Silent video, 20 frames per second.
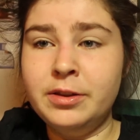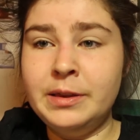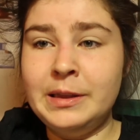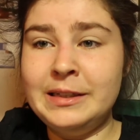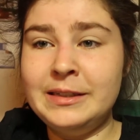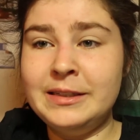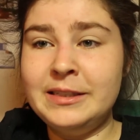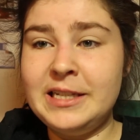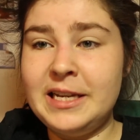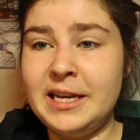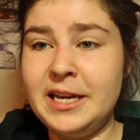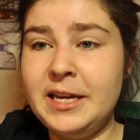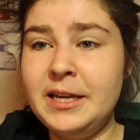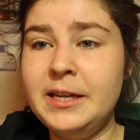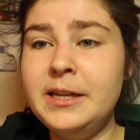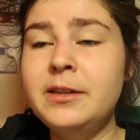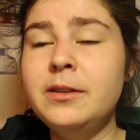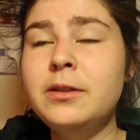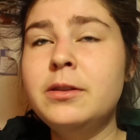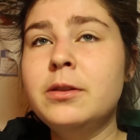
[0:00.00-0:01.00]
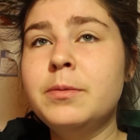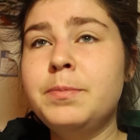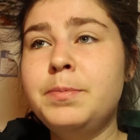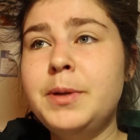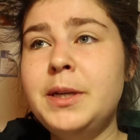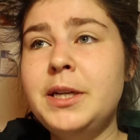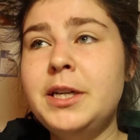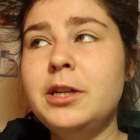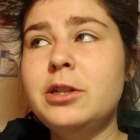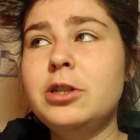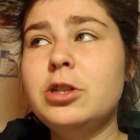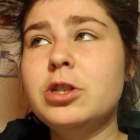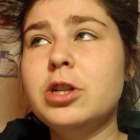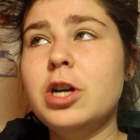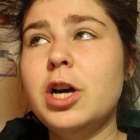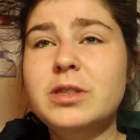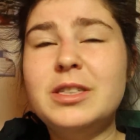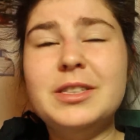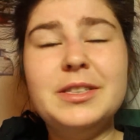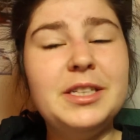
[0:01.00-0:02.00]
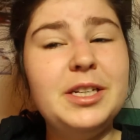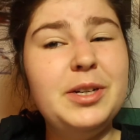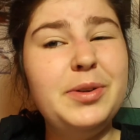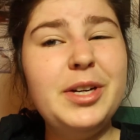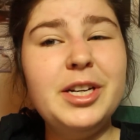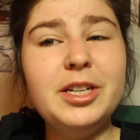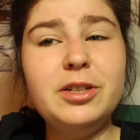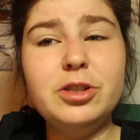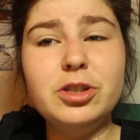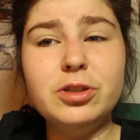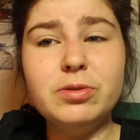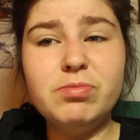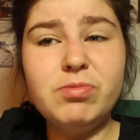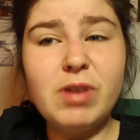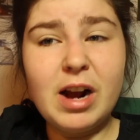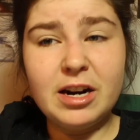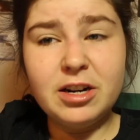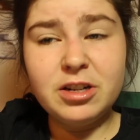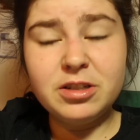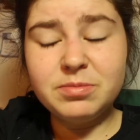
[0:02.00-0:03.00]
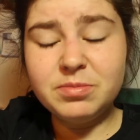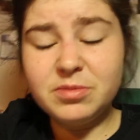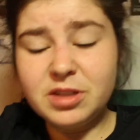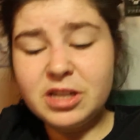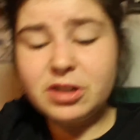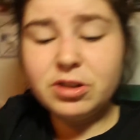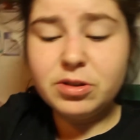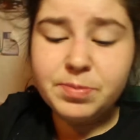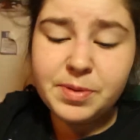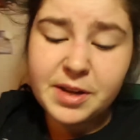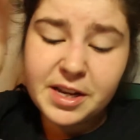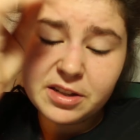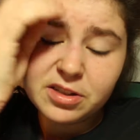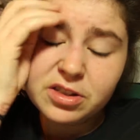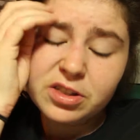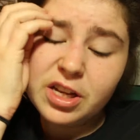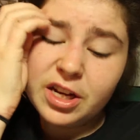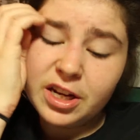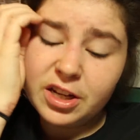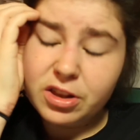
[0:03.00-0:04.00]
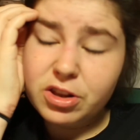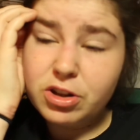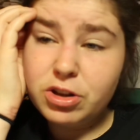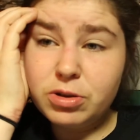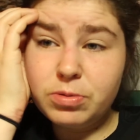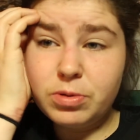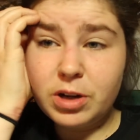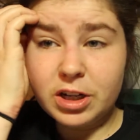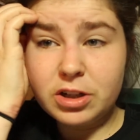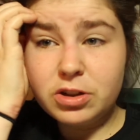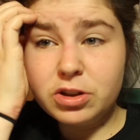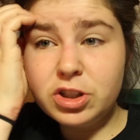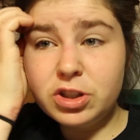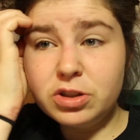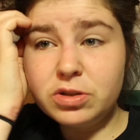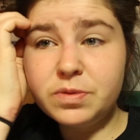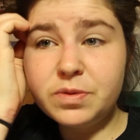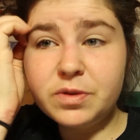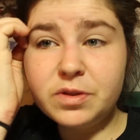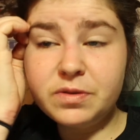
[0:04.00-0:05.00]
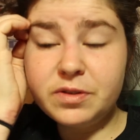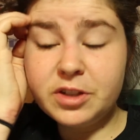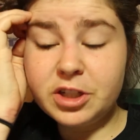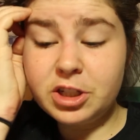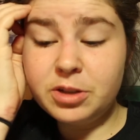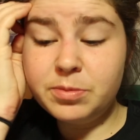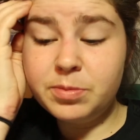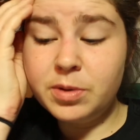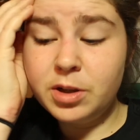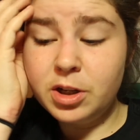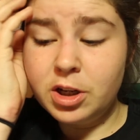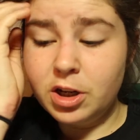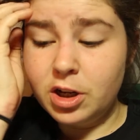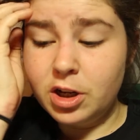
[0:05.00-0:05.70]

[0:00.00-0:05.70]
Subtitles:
the sea, the beach, the seaweed, just random little bits that I thought I could use for the film,